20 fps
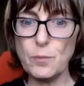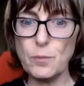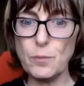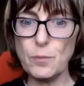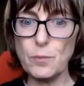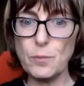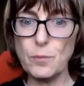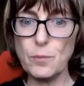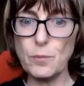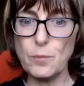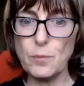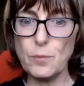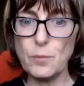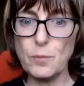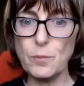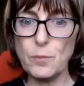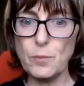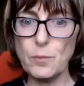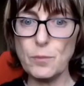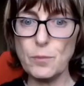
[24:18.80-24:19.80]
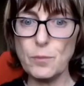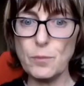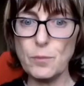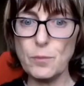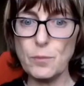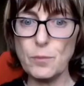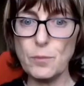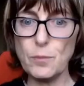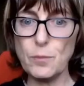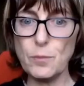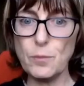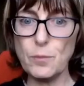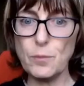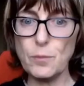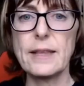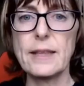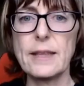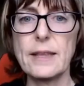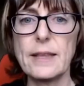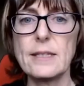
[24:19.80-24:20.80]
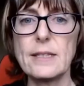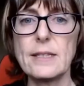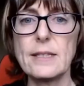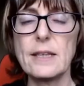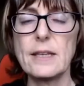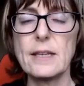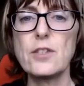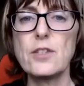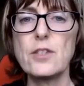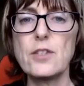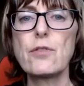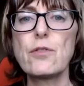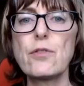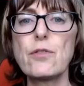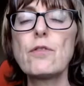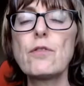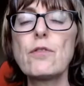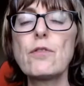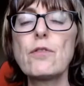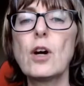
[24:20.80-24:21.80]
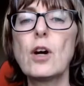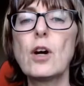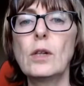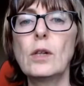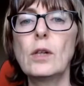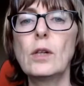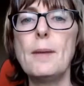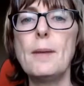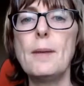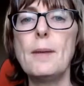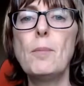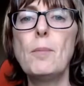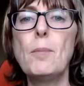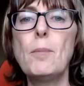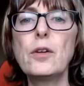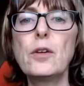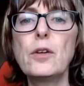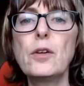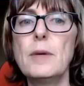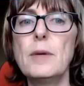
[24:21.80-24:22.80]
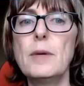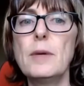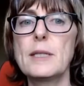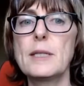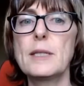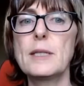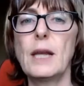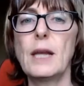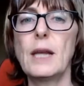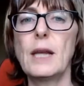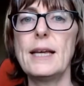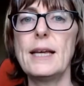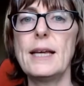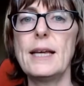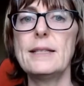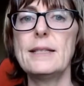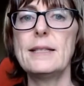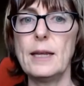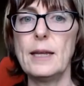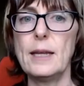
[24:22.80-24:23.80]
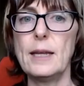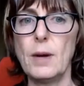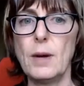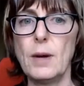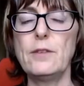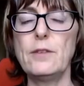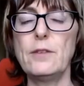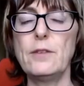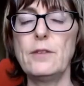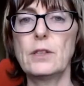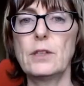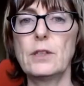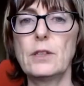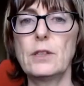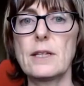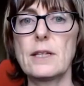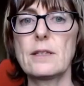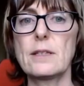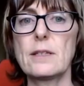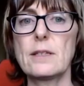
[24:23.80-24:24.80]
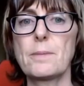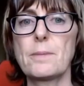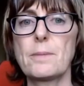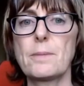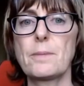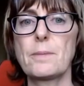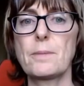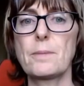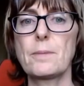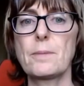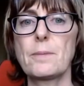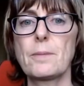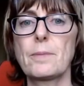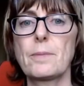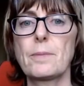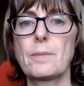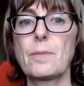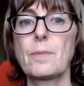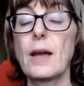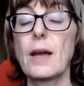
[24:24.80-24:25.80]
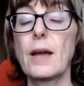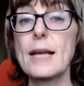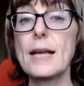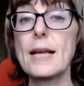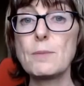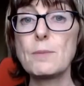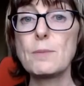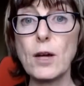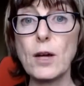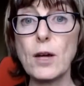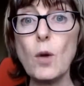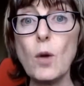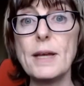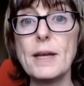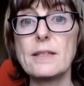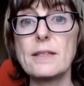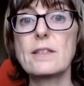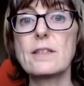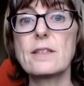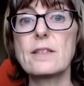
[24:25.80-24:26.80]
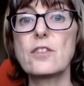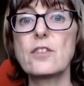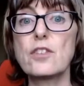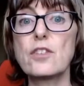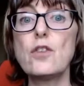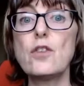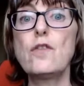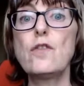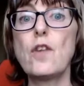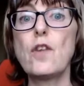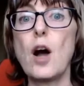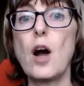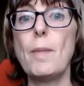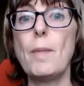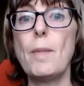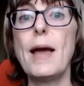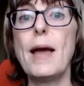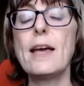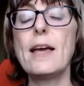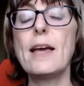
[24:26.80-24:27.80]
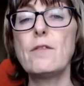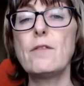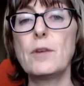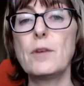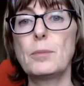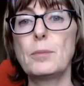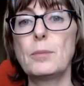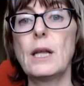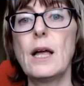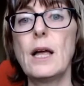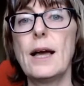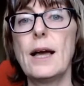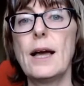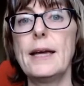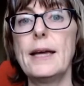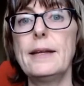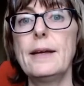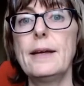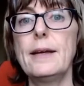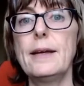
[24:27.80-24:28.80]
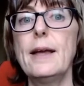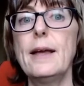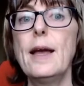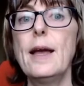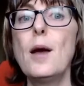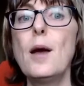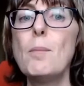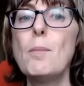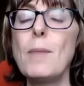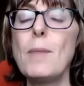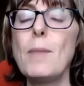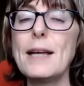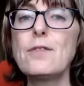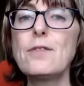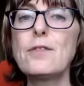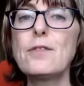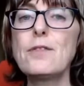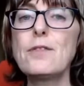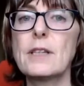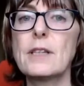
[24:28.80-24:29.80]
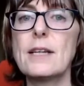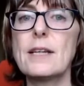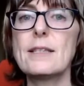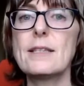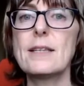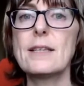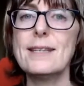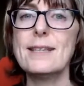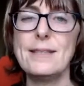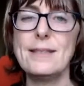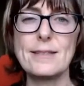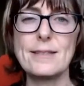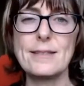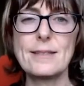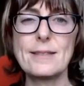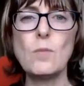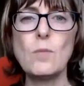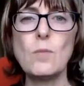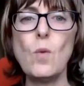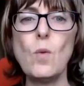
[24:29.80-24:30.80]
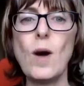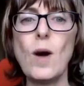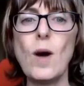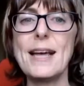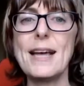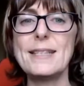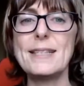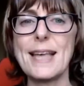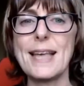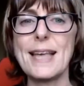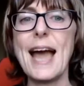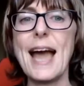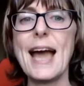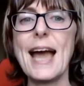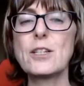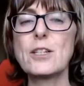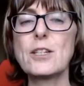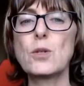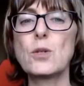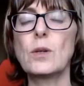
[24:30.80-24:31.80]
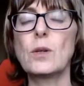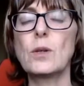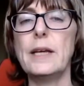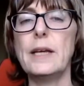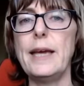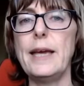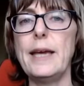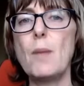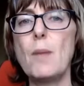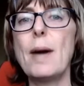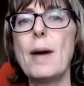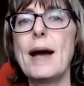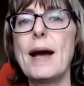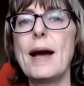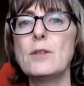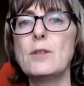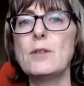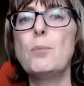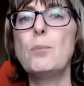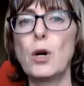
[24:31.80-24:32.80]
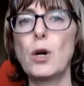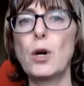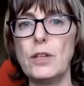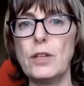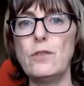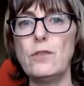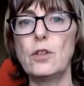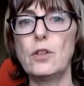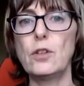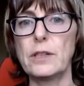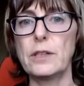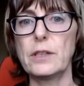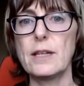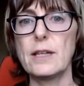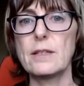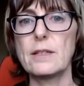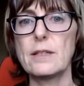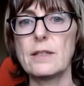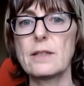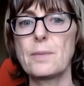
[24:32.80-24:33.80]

One way of understanding this is through the role embodiment plays in mindfulness. As my comments so far may have implied, mindfulness is in some ways actually about bodyfulness.